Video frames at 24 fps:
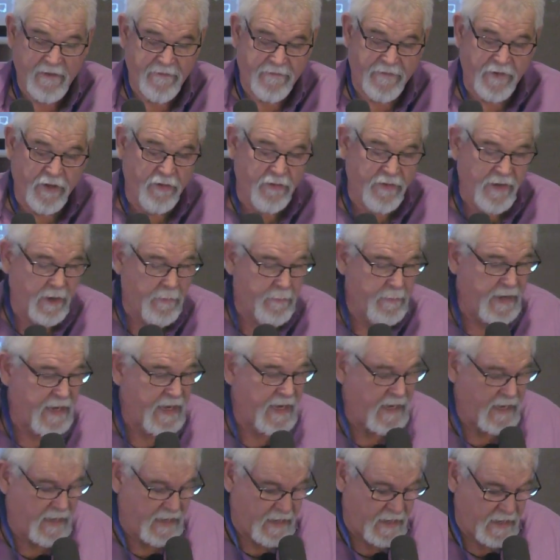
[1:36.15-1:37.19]
Few there
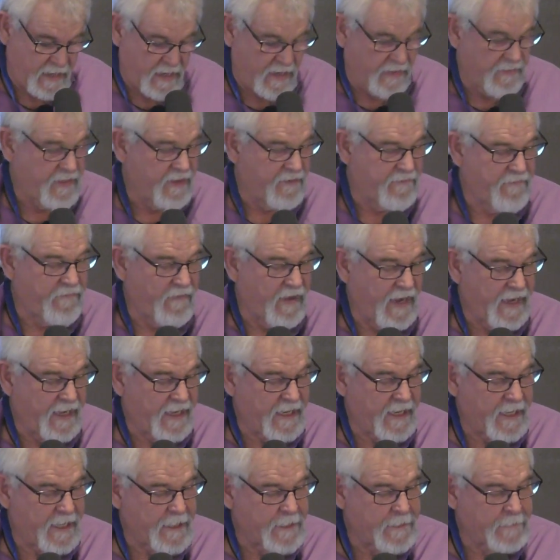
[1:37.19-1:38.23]
be that find
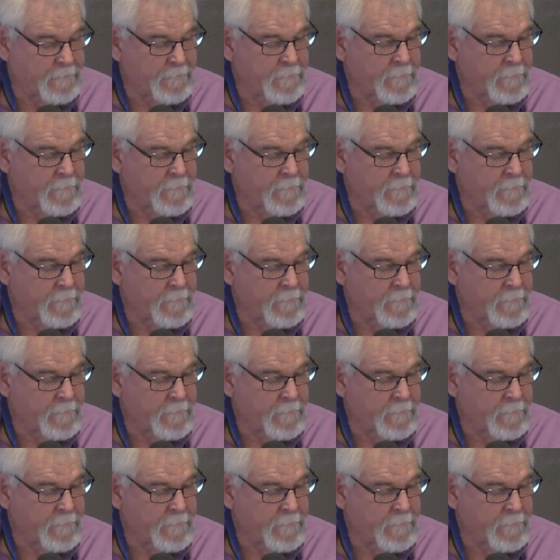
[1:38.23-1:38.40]
it.